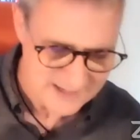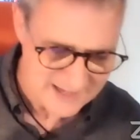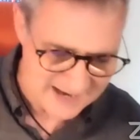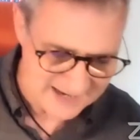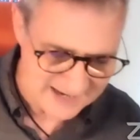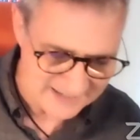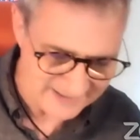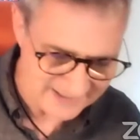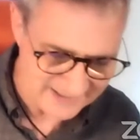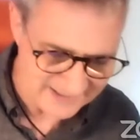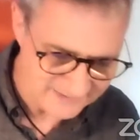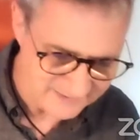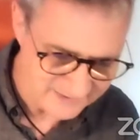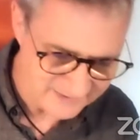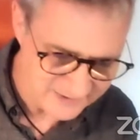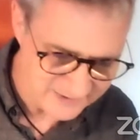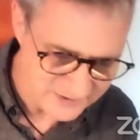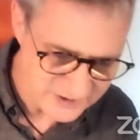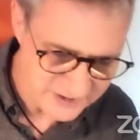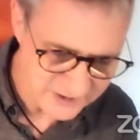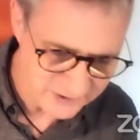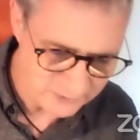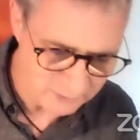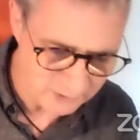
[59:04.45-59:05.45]
And then the
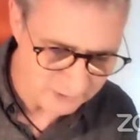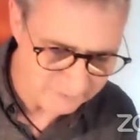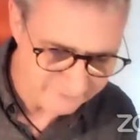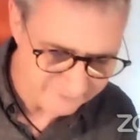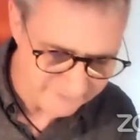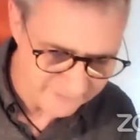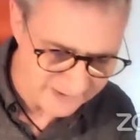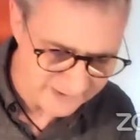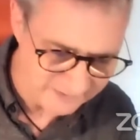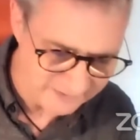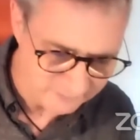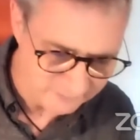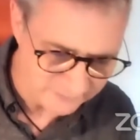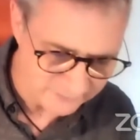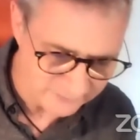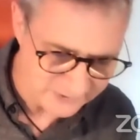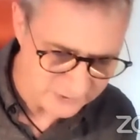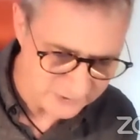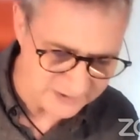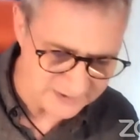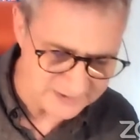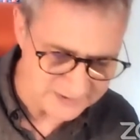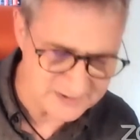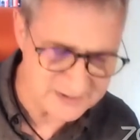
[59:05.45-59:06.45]
new offer,
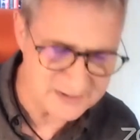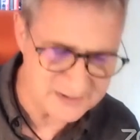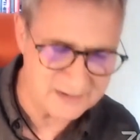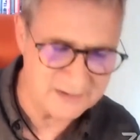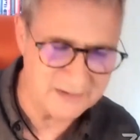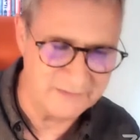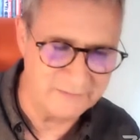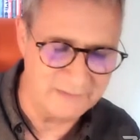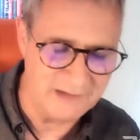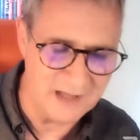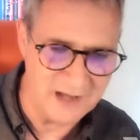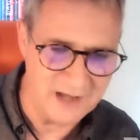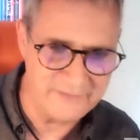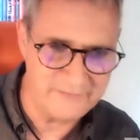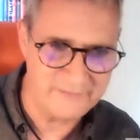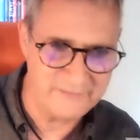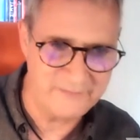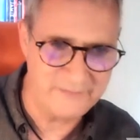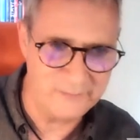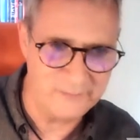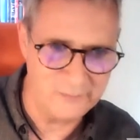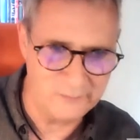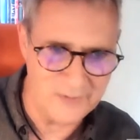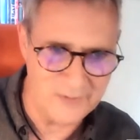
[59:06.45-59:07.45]
which is the live
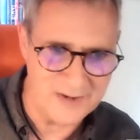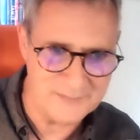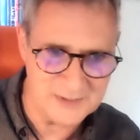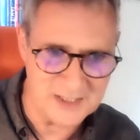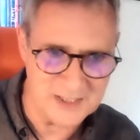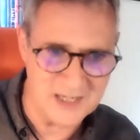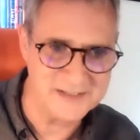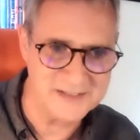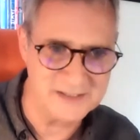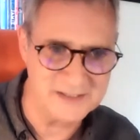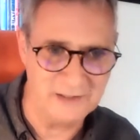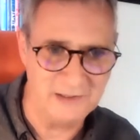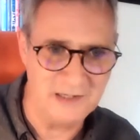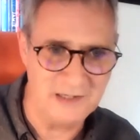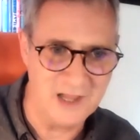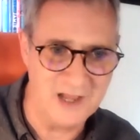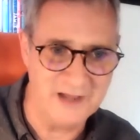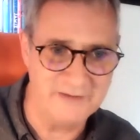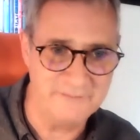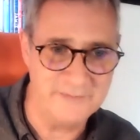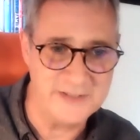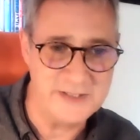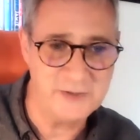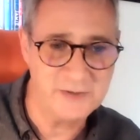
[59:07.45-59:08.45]
website's not
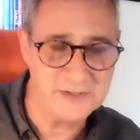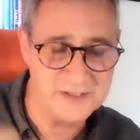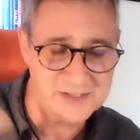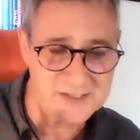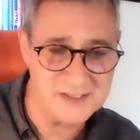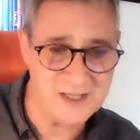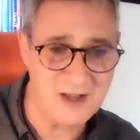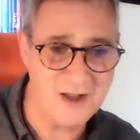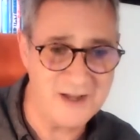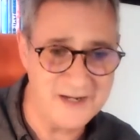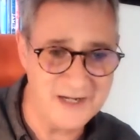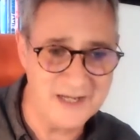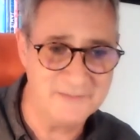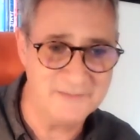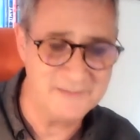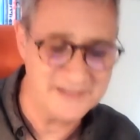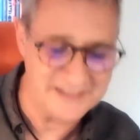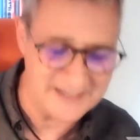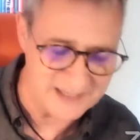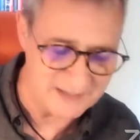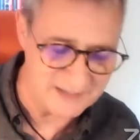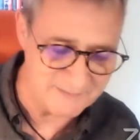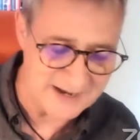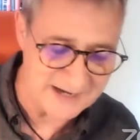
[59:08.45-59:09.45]
live, but you can sign up to
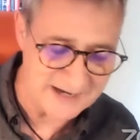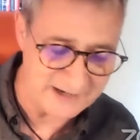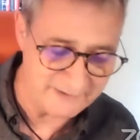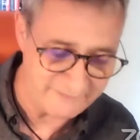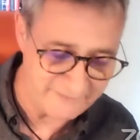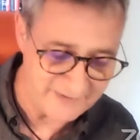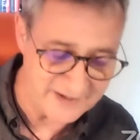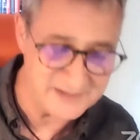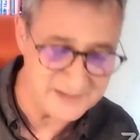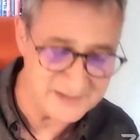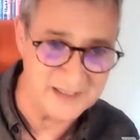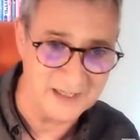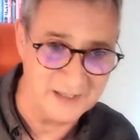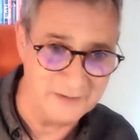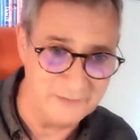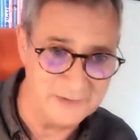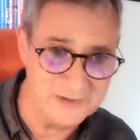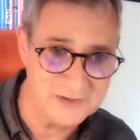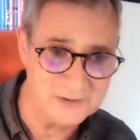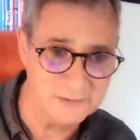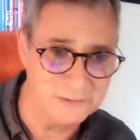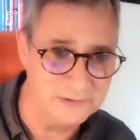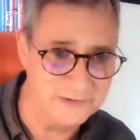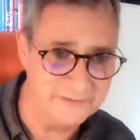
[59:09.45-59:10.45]
get the manifesto.
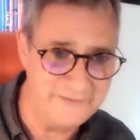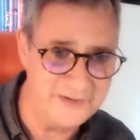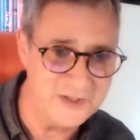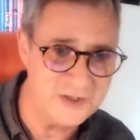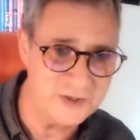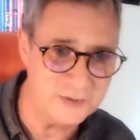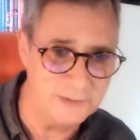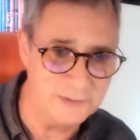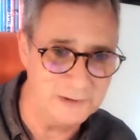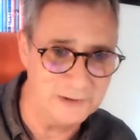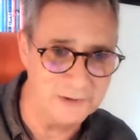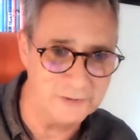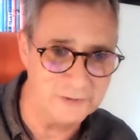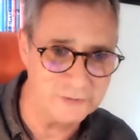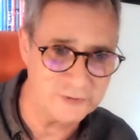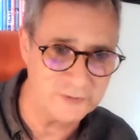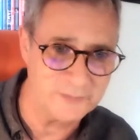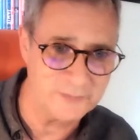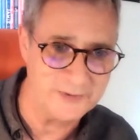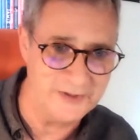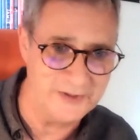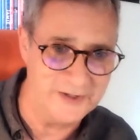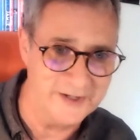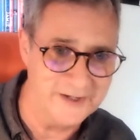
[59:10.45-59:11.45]
It's called the
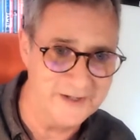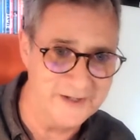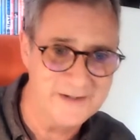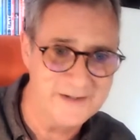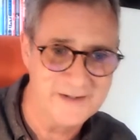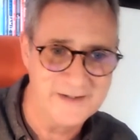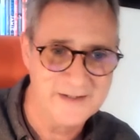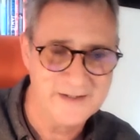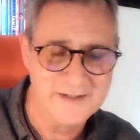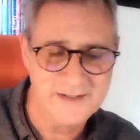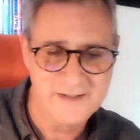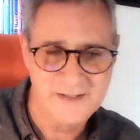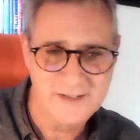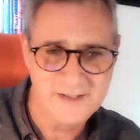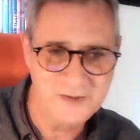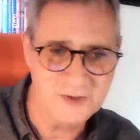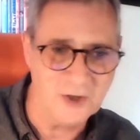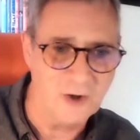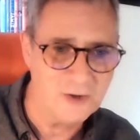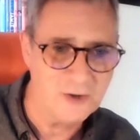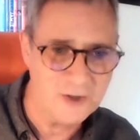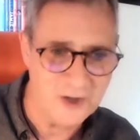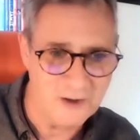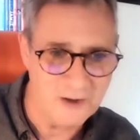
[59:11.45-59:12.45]

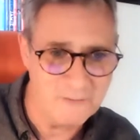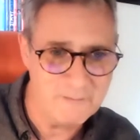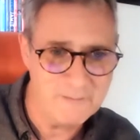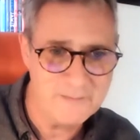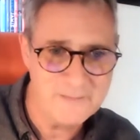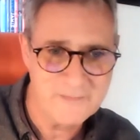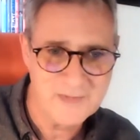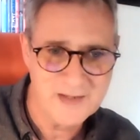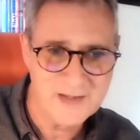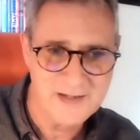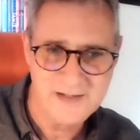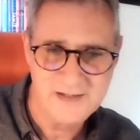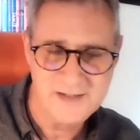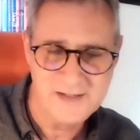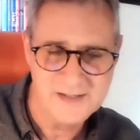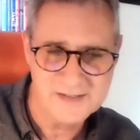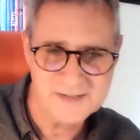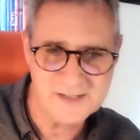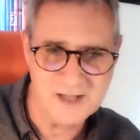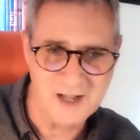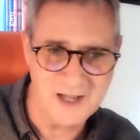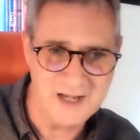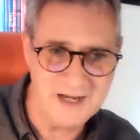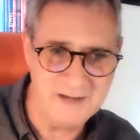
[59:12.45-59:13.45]
visualentrepreneur.com.
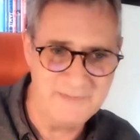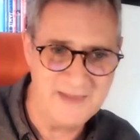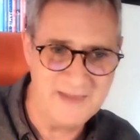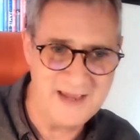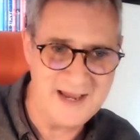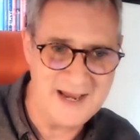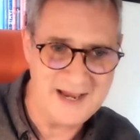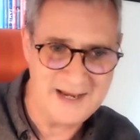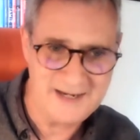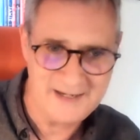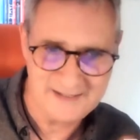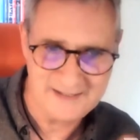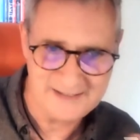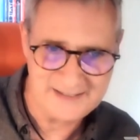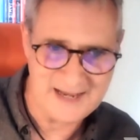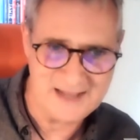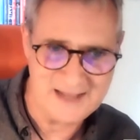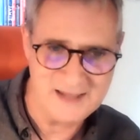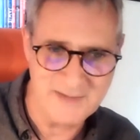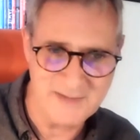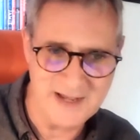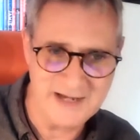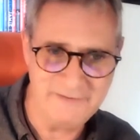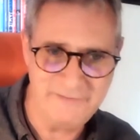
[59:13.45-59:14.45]
Sign up there, get
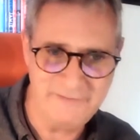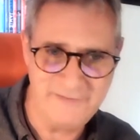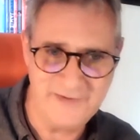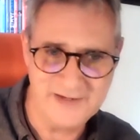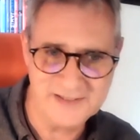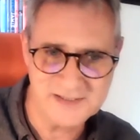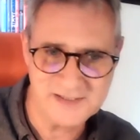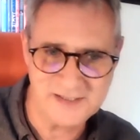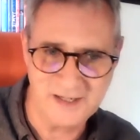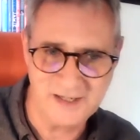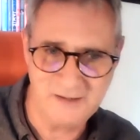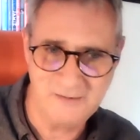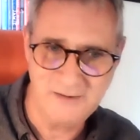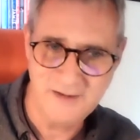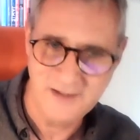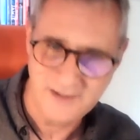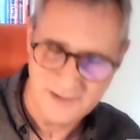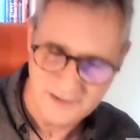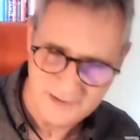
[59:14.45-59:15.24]
the manifesto.